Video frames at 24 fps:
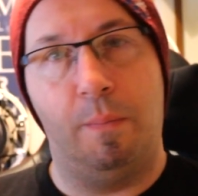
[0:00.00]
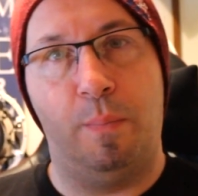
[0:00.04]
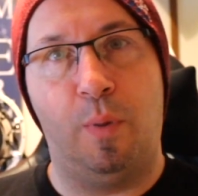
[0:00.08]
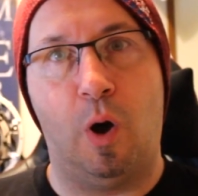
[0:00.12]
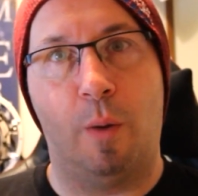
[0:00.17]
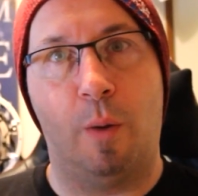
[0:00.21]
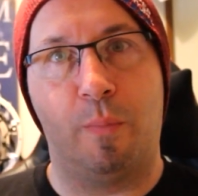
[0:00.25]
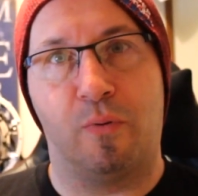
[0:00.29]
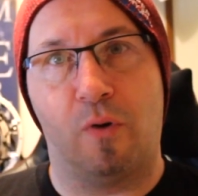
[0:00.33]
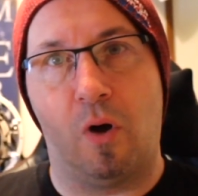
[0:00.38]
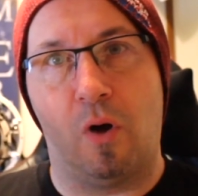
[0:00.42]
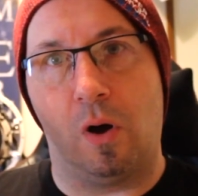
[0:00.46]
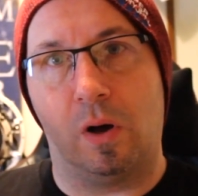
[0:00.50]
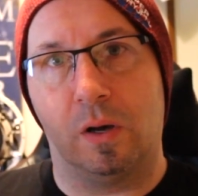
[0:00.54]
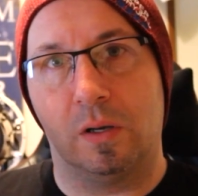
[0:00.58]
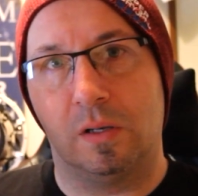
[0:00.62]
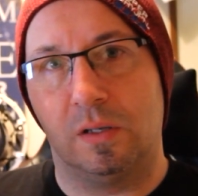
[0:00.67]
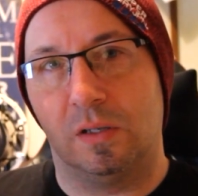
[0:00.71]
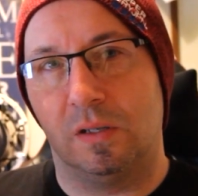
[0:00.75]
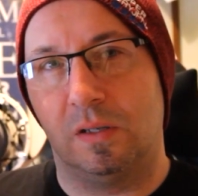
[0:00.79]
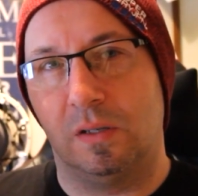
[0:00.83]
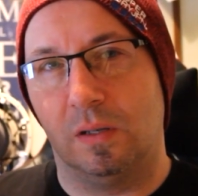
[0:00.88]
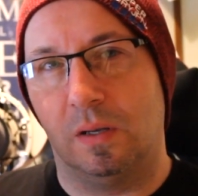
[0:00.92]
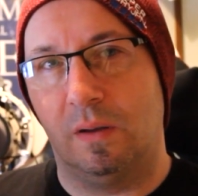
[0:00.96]
Pop
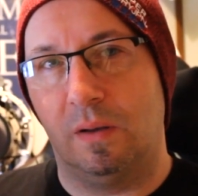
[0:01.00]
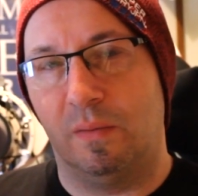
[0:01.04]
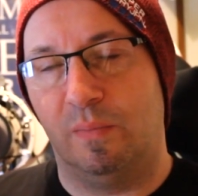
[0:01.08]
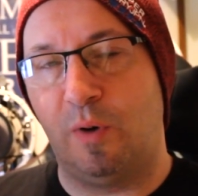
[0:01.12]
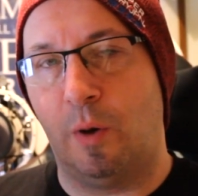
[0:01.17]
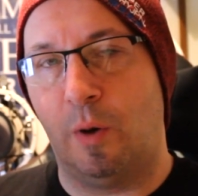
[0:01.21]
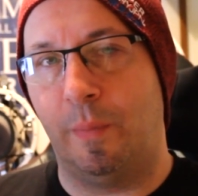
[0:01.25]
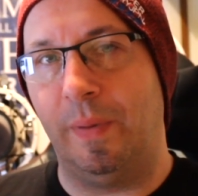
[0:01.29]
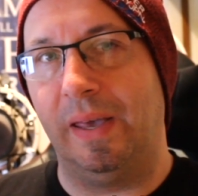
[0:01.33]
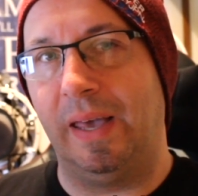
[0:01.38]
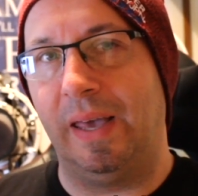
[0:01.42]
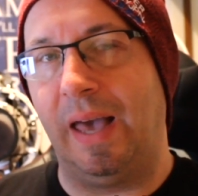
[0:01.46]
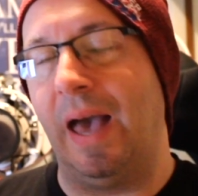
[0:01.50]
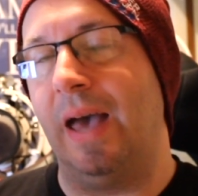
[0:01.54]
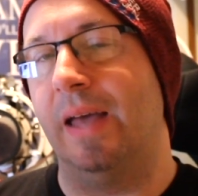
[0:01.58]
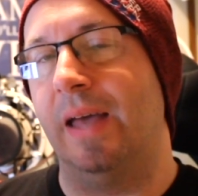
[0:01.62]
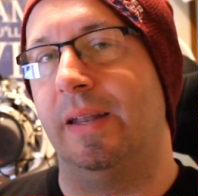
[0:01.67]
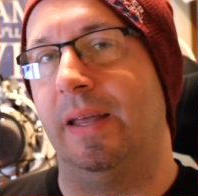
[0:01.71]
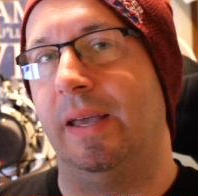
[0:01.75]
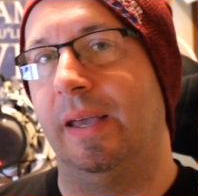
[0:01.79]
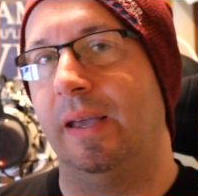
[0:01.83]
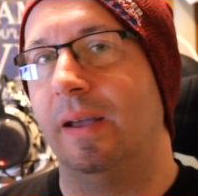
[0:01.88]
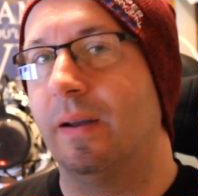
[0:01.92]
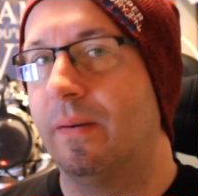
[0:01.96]
Rocks, popping
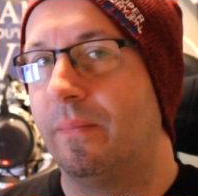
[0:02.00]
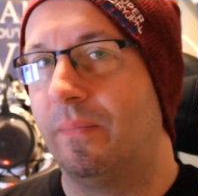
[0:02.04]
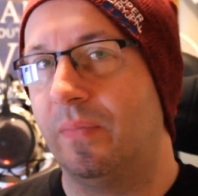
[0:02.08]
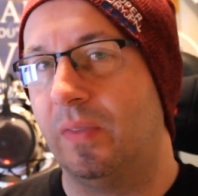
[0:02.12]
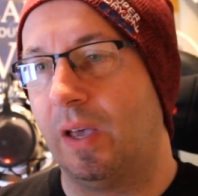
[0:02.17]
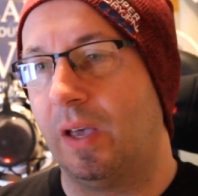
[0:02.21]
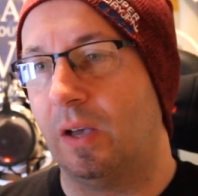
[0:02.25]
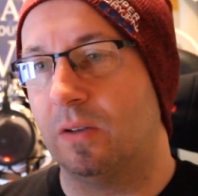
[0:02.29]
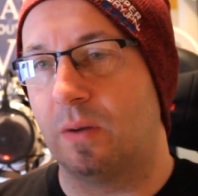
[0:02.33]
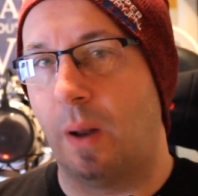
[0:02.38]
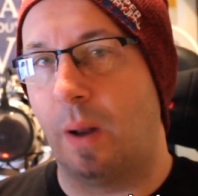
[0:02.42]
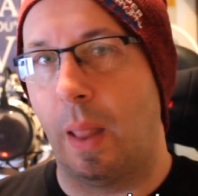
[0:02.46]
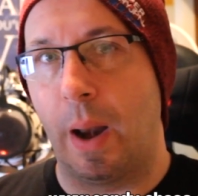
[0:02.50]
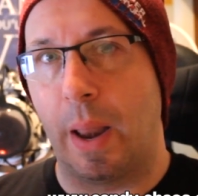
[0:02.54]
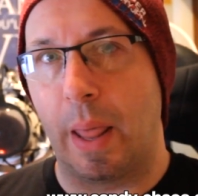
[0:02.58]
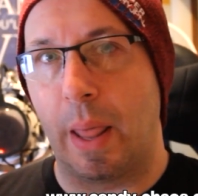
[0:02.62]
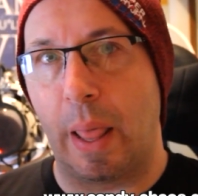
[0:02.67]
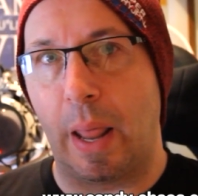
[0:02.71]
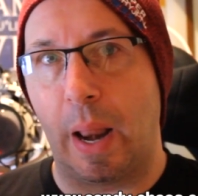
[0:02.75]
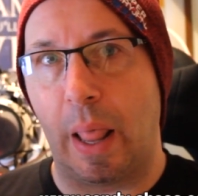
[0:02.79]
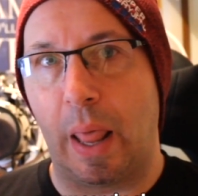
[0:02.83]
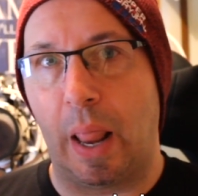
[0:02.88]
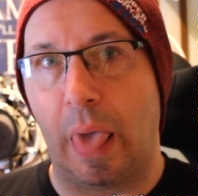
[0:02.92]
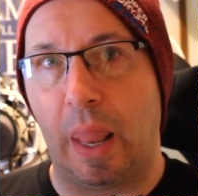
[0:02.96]
candy, it goes
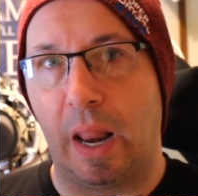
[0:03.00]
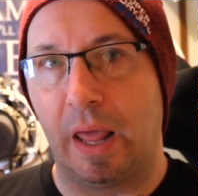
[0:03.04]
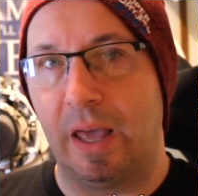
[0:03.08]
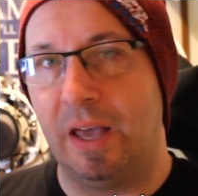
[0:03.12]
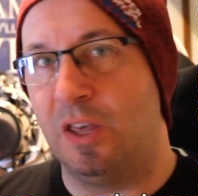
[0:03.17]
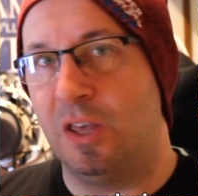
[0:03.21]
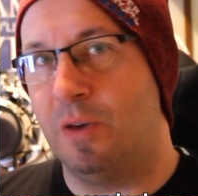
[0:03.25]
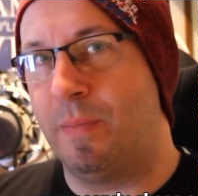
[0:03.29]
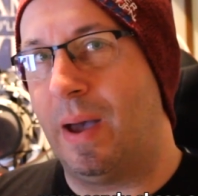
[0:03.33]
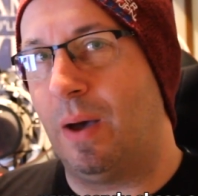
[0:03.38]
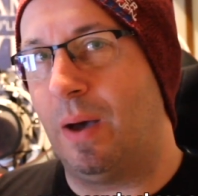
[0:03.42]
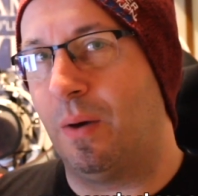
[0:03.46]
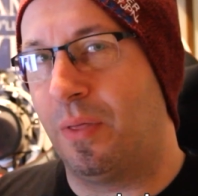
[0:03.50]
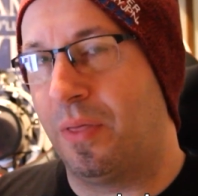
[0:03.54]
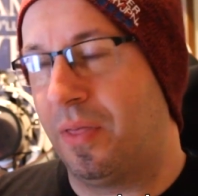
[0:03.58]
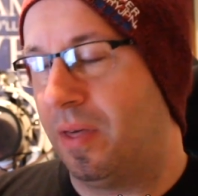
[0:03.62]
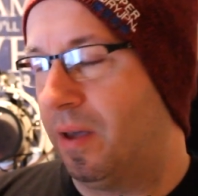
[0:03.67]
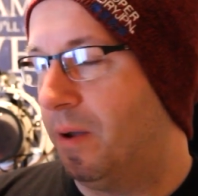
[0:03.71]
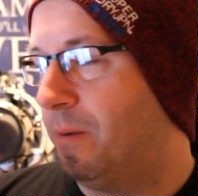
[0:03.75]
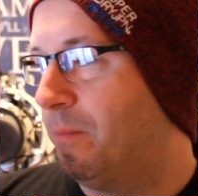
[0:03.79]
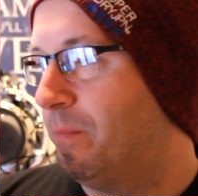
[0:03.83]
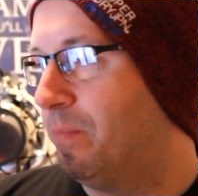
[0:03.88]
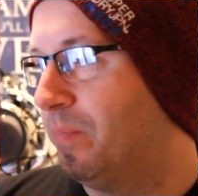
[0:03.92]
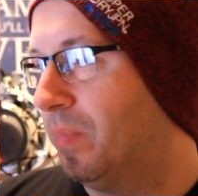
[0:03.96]
in your
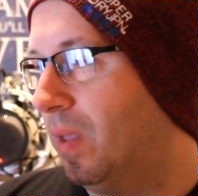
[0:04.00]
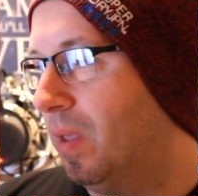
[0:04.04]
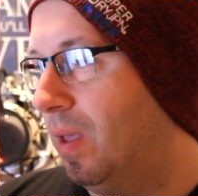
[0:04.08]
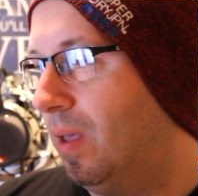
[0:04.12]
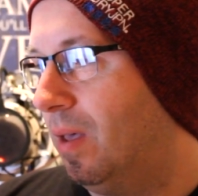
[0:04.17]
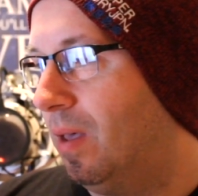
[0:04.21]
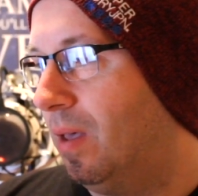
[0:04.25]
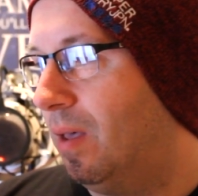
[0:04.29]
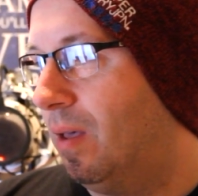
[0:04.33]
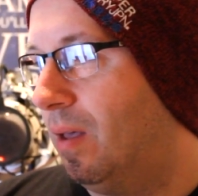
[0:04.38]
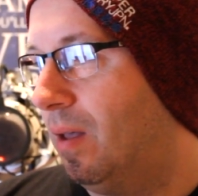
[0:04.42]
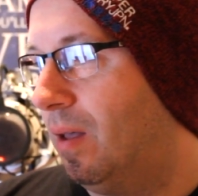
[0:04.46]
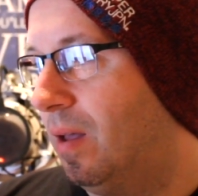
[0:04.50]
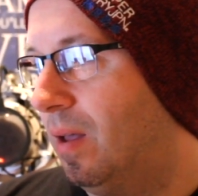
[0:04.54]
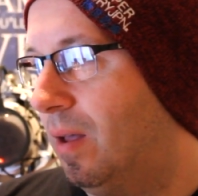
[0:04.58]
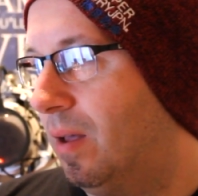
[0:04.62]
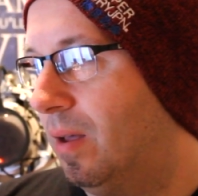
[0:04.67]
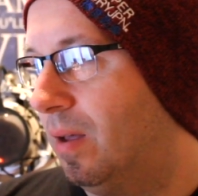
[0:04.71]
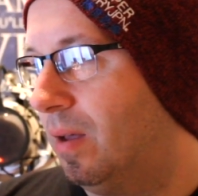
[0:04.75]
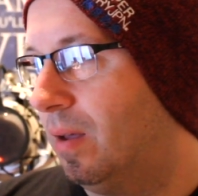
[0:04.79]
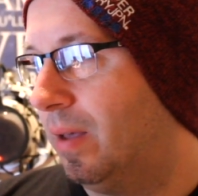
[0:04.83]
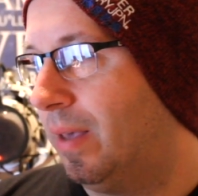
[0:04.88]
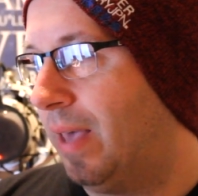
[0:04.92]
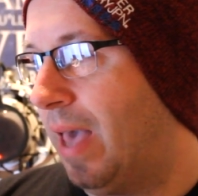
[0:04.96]
mouth
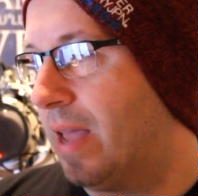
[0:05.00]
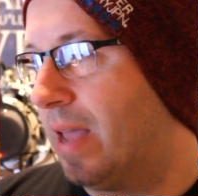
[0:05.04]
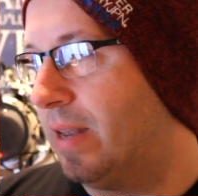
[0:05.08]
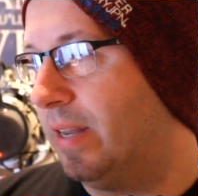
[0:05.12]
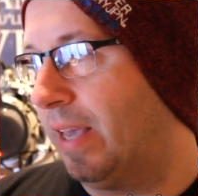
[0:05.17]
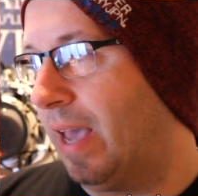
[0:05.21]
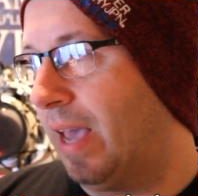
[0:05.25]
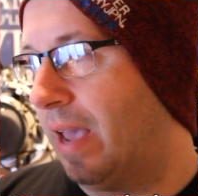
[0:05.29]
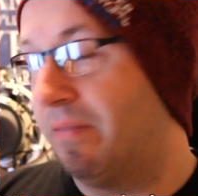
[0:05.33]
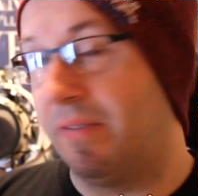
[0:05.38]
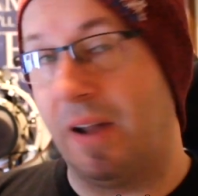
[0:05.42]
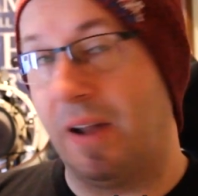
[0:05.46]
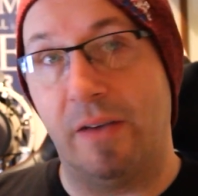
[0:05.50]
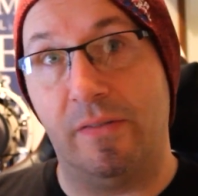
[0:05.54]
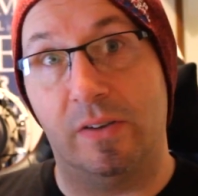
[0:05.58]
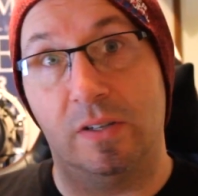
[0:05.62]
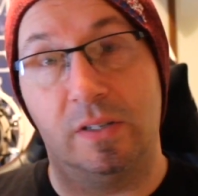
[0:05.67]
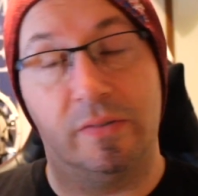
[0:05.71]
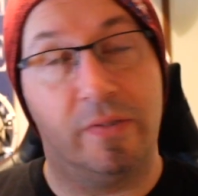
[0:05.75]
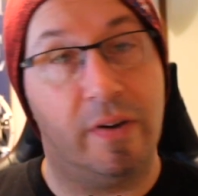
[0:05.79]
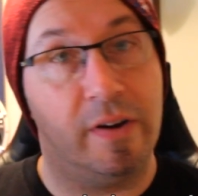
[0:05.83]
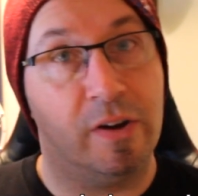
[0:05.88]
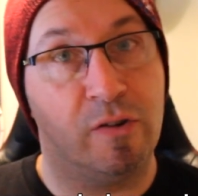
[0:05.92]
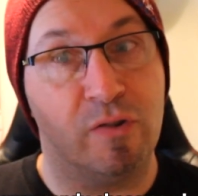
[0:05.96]
candy cane flavour,
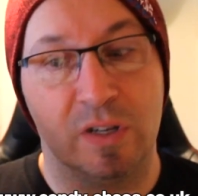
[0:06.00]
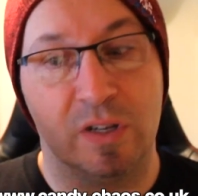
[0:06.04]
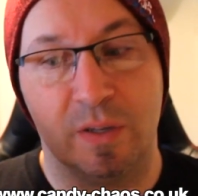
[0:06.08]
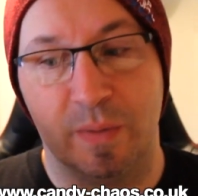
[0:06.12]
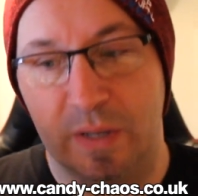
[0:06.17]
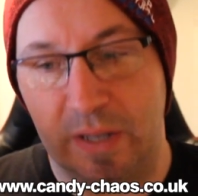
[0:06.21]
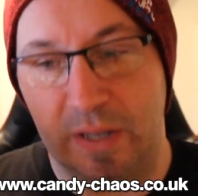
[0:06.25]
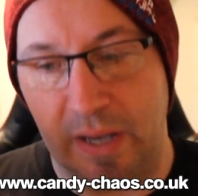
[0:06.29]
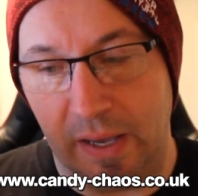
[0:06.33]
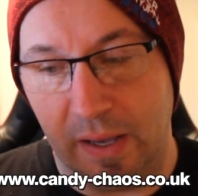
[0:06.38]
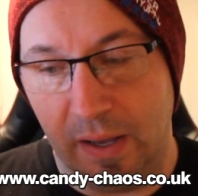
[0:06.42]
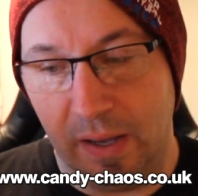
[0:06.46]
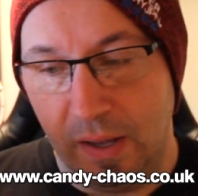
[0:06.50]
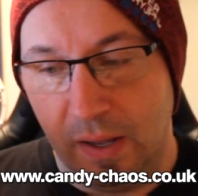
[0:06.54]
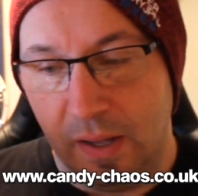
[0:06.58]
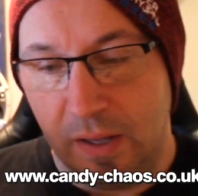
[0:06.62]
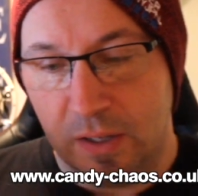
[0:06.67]
so very Christmassy.